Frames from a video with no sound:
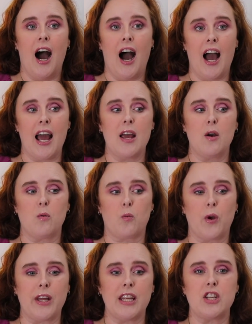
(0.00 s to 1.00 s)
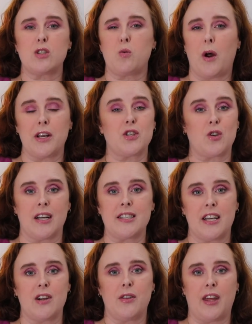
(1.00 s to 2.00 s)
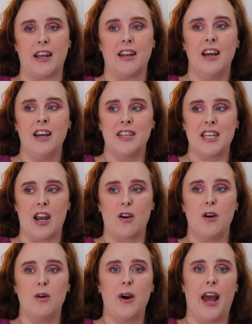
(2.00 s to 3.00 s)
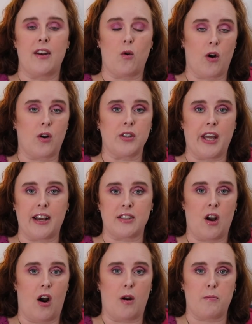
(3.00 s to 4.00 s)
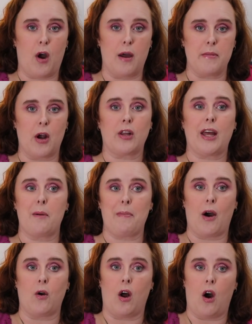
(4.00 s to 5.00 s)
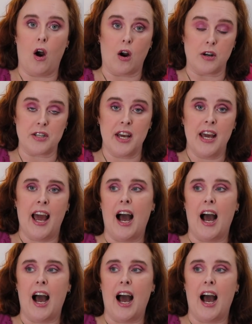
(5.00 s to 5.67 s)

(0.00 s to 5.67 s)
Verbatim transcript: I really just want to stress here that tarot and oracle decks are primarily primarily about art.